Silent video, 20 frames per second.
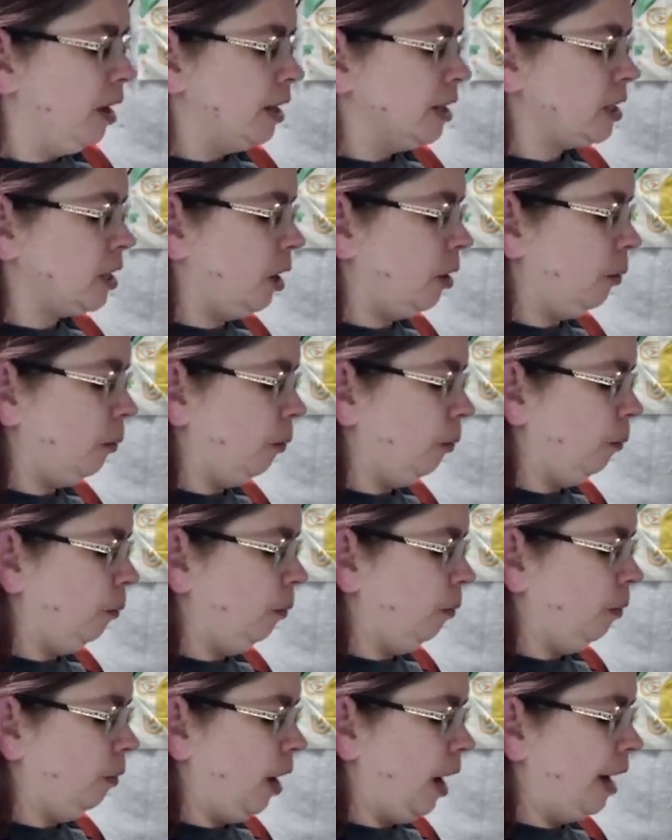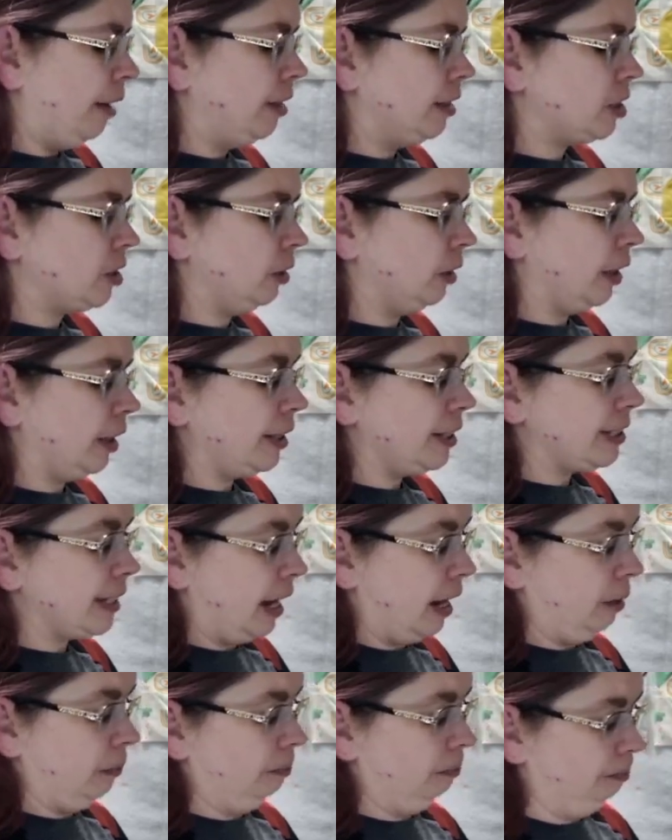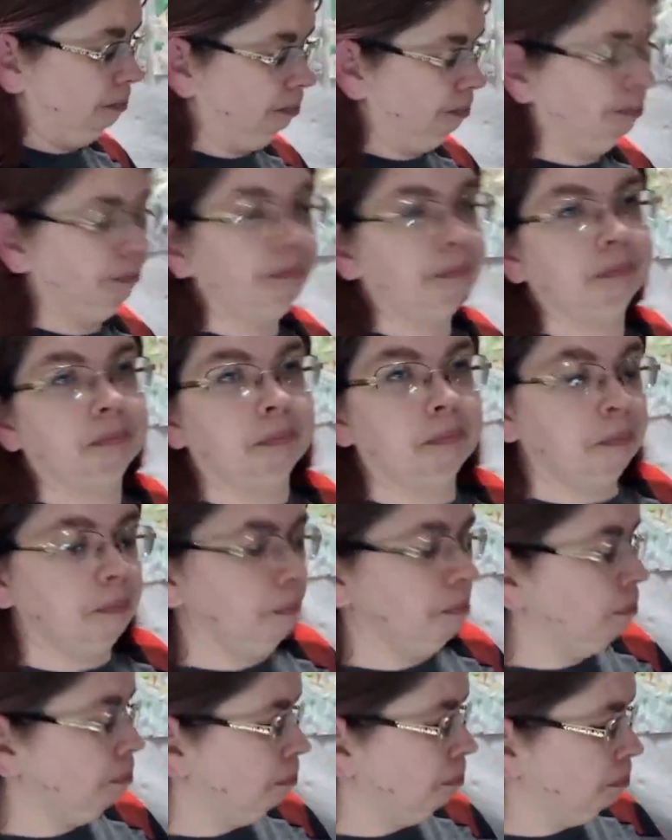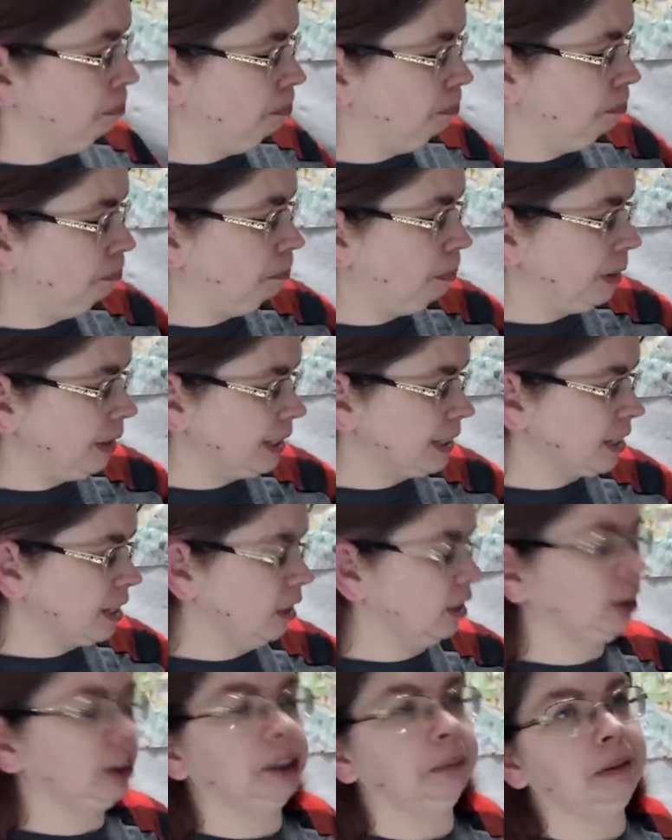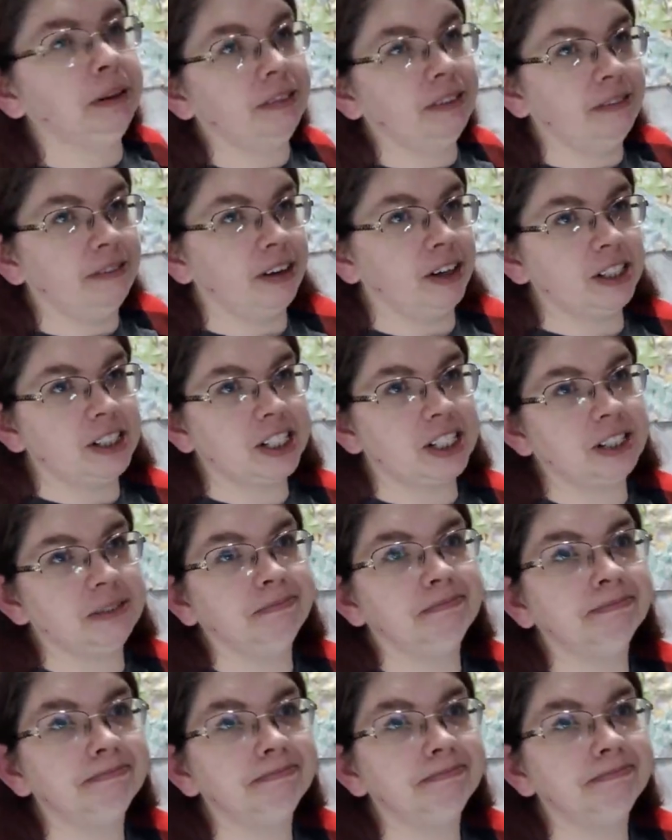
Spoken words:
So, I'm just going to lay this out. But these colors should be reversed.